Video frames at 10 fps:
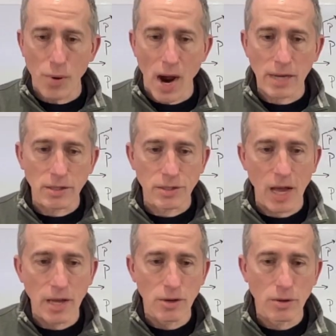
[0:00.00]
practice
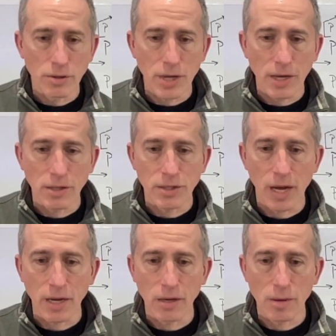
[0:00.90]
that. You can take a
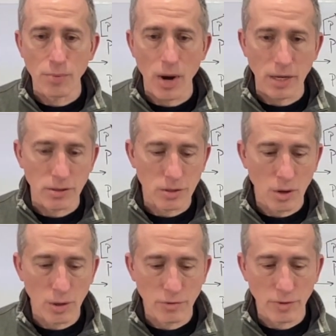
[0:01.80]
second and practice
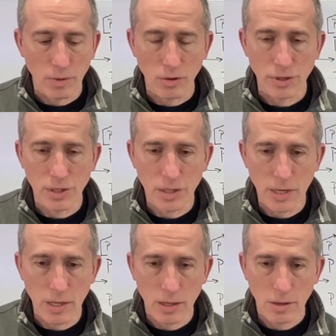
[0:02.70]
going from your
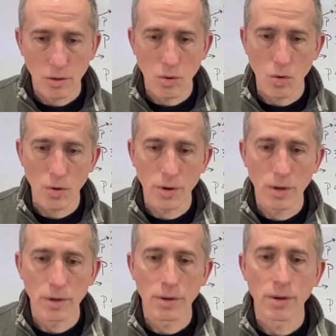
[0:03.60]
C chord
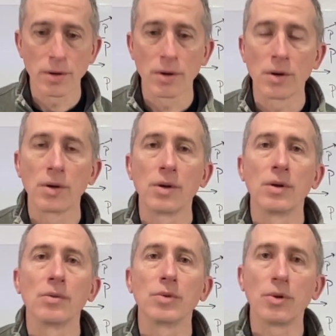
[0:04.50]

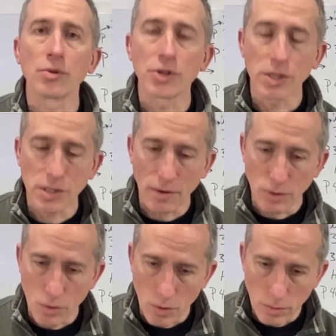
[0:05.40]
to your
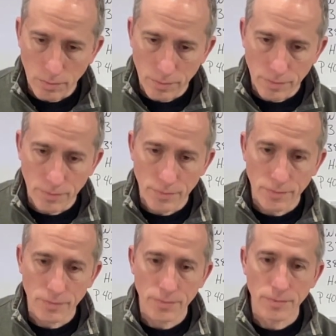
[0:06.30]
G7 chord
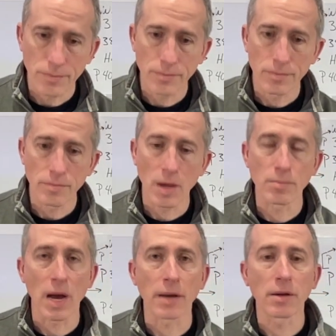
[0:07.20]

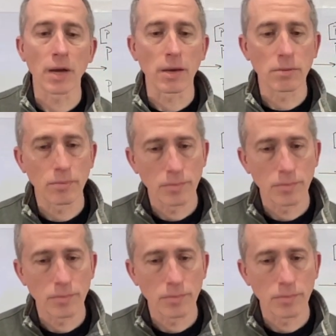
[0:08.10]
and back again.